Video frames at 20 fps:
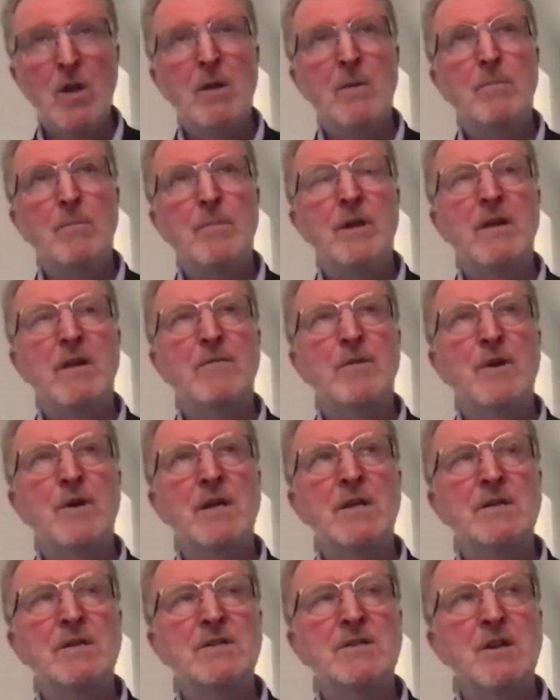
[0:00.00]
But if
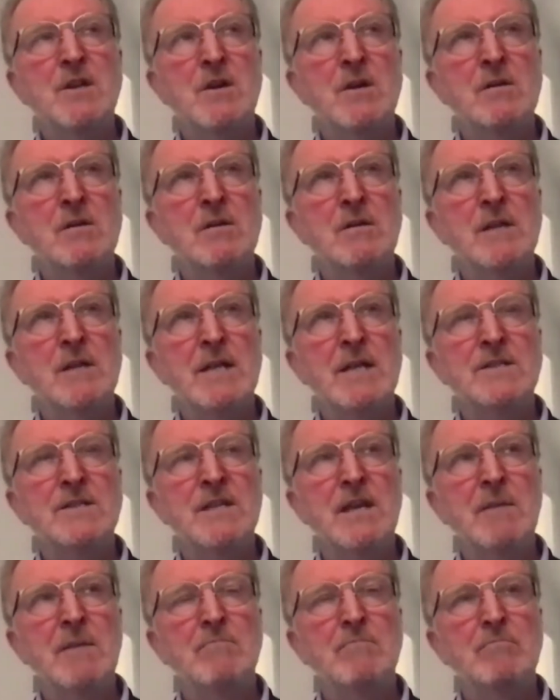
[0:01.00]
we start that
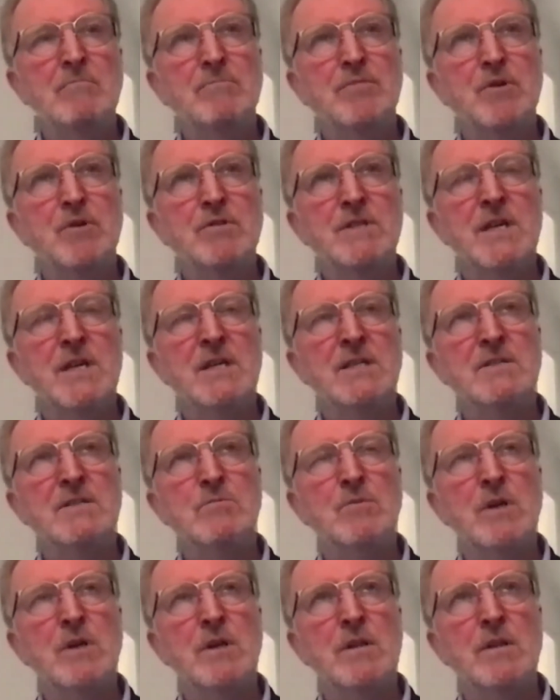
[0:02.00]
same process
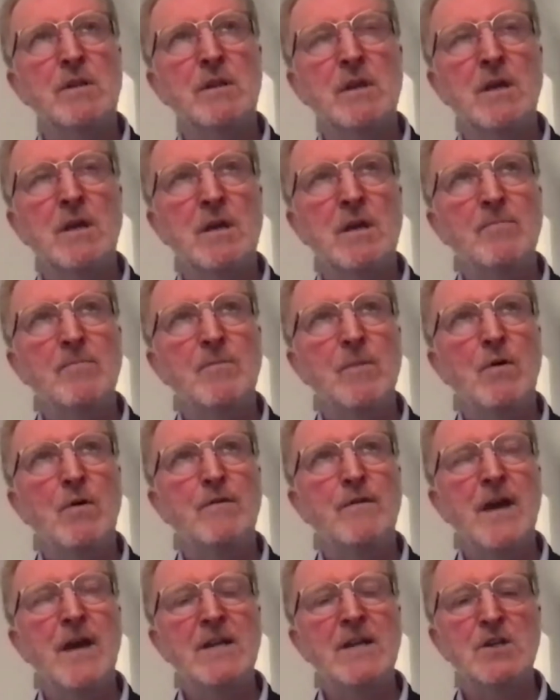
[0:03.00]
with
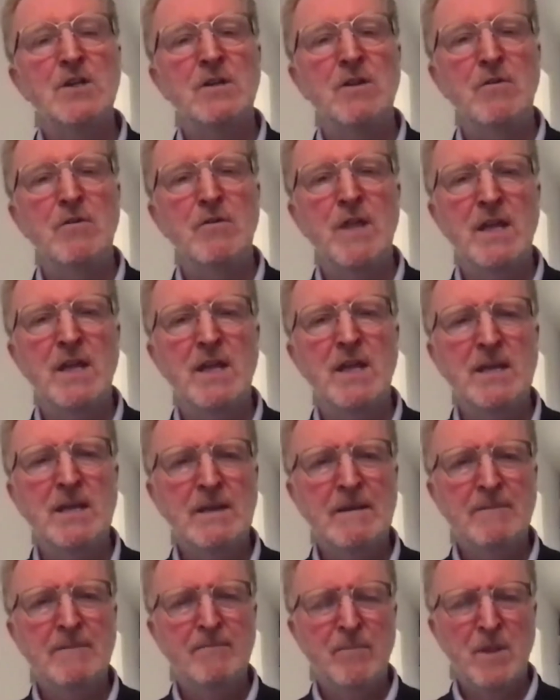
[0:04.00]
olfaction, you think,
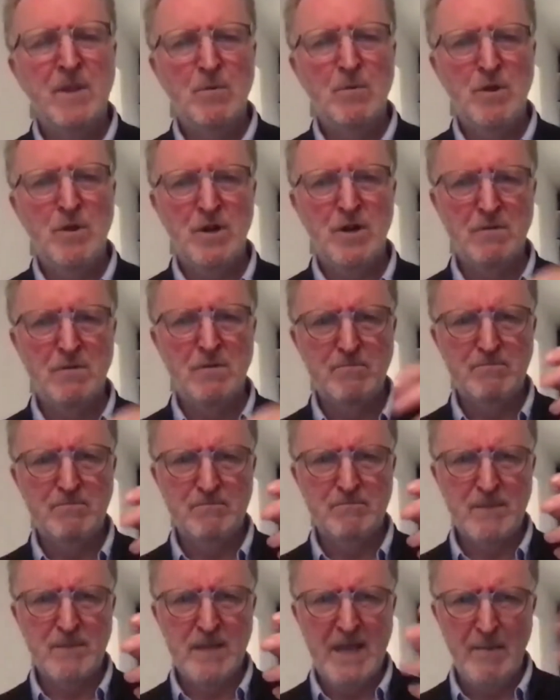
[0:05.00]
well, there are
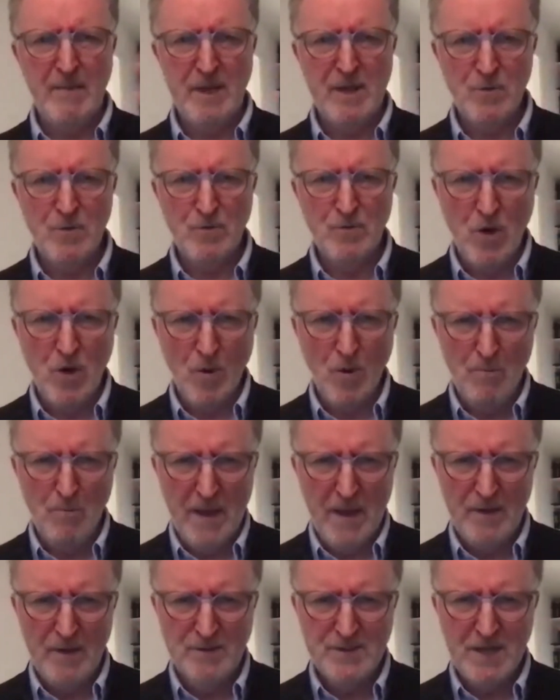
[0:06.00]
chemical
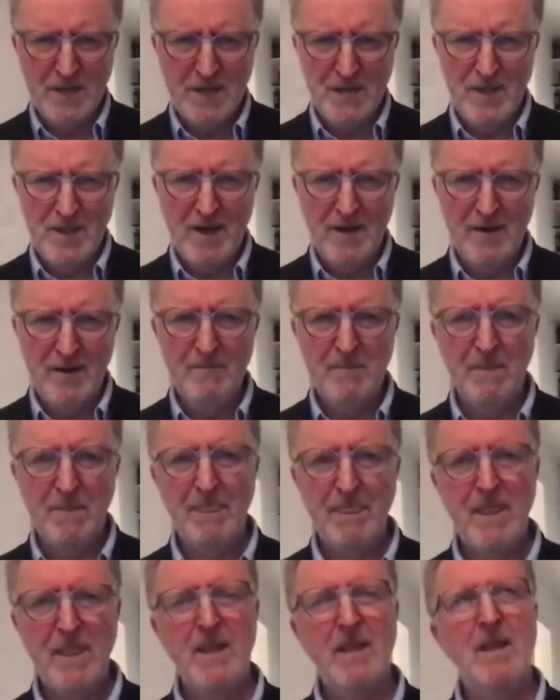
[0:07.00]
compounds out there,
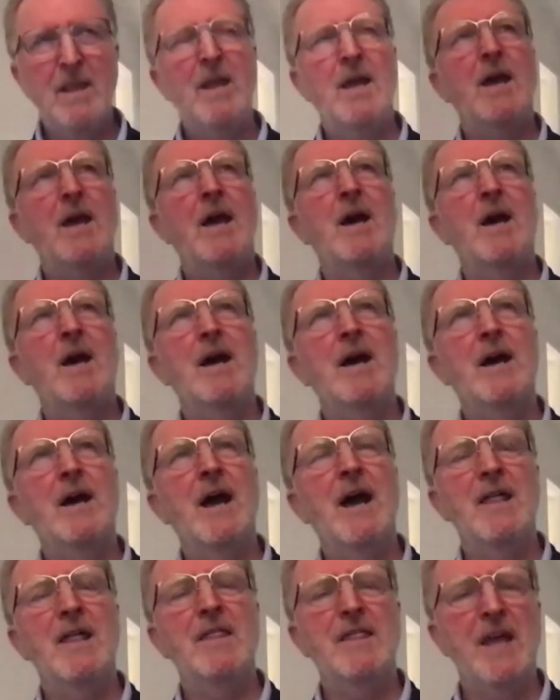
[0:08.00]

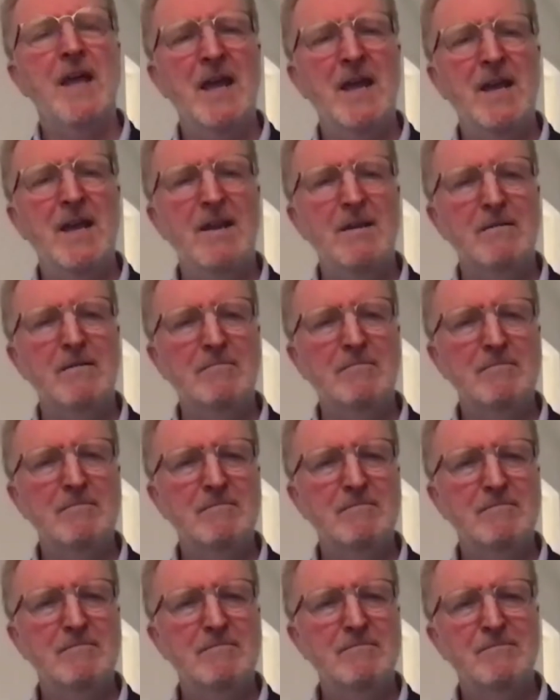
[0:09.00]
and then
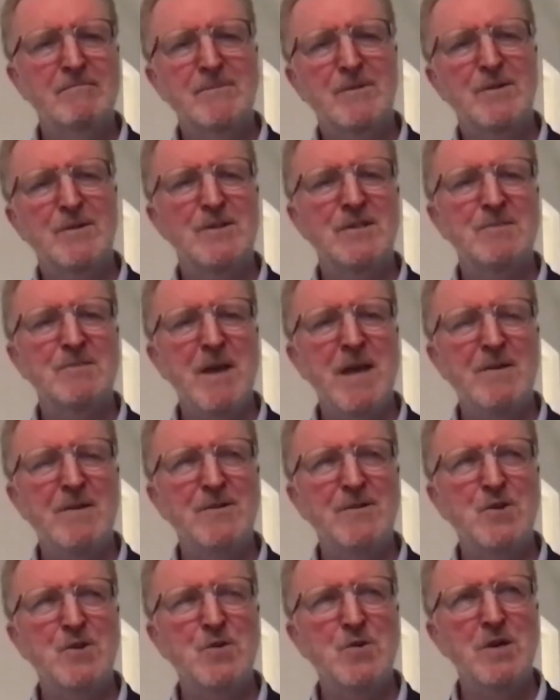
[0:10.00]
there's smell.
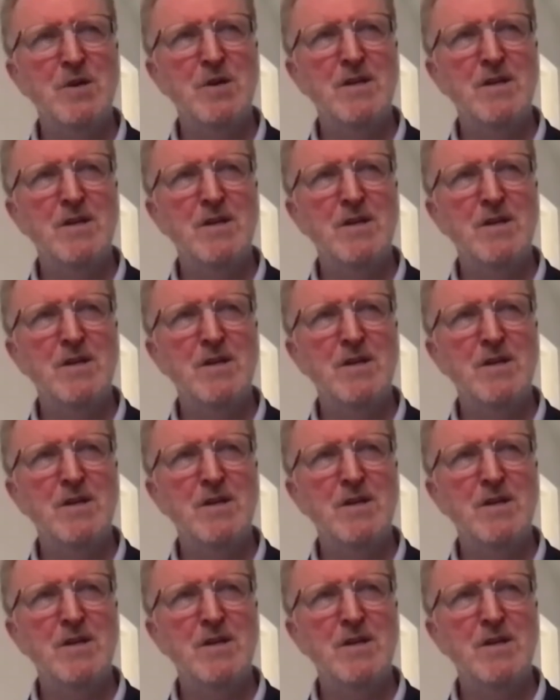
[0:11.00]
So